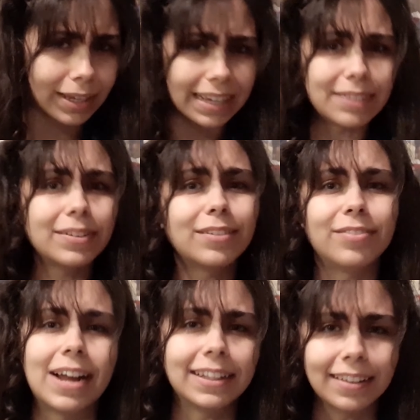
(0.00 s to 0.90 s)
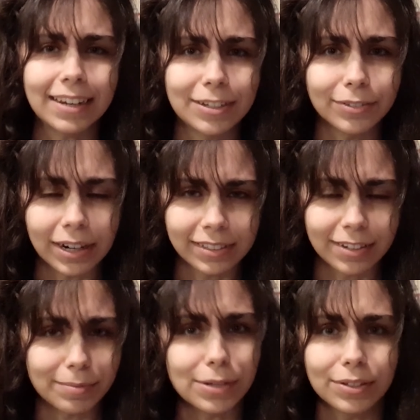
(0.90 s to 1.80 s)
even the fact that I directed
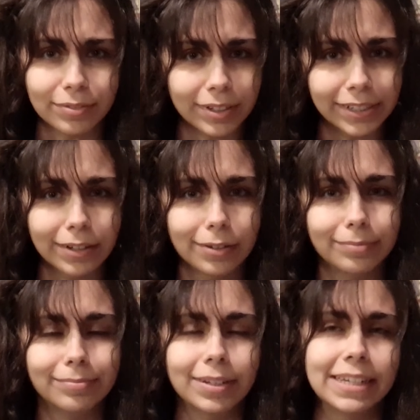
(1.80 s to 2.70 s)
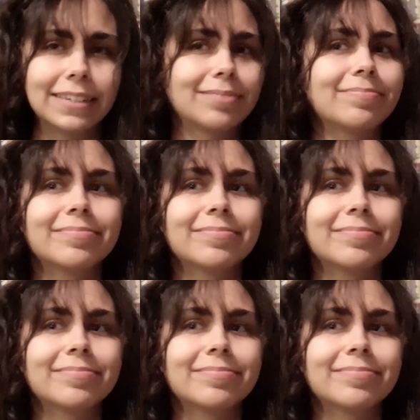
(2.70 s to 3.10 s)
a music video. Like